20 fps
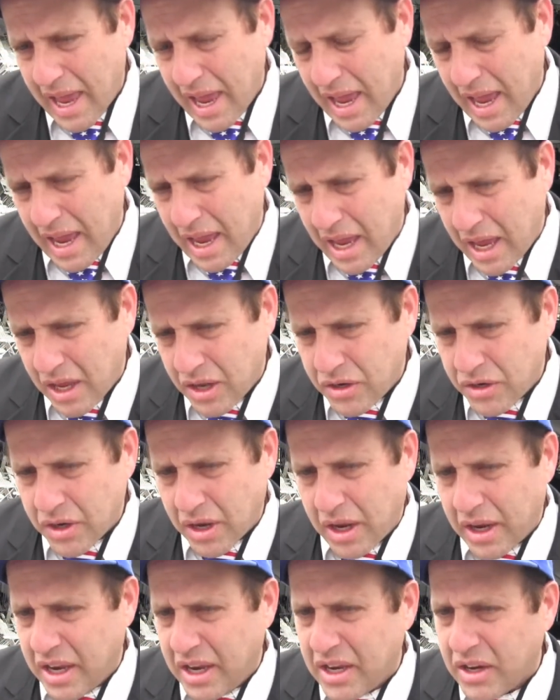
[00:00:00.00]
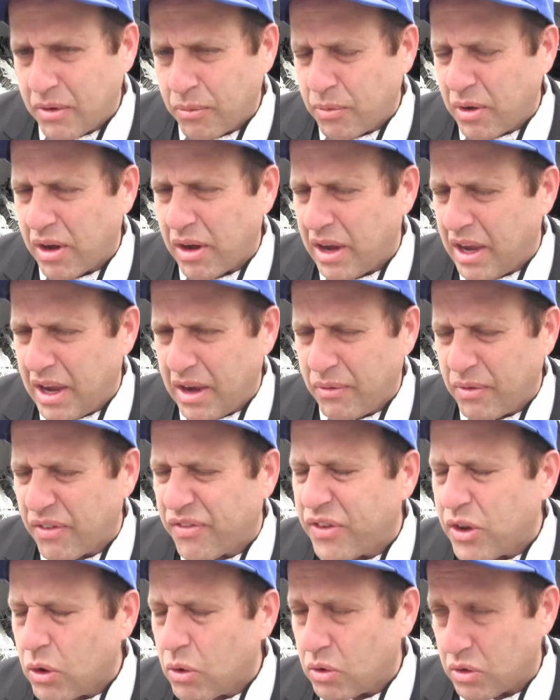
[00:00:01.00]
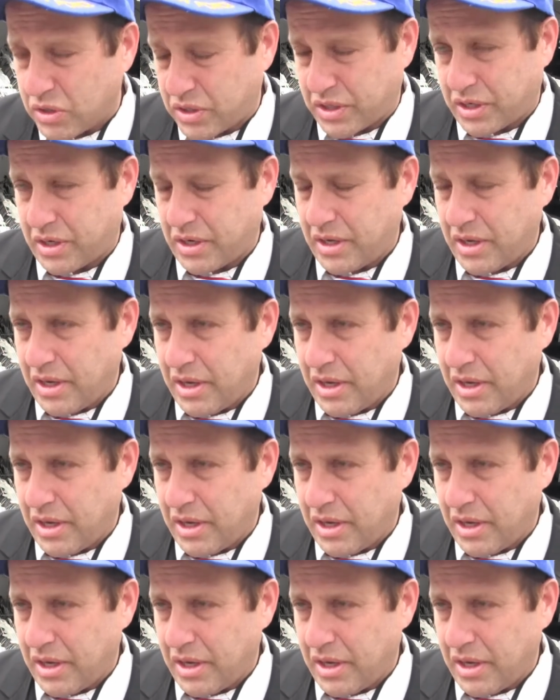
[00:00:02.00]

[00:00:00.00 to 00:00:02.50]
and he refused.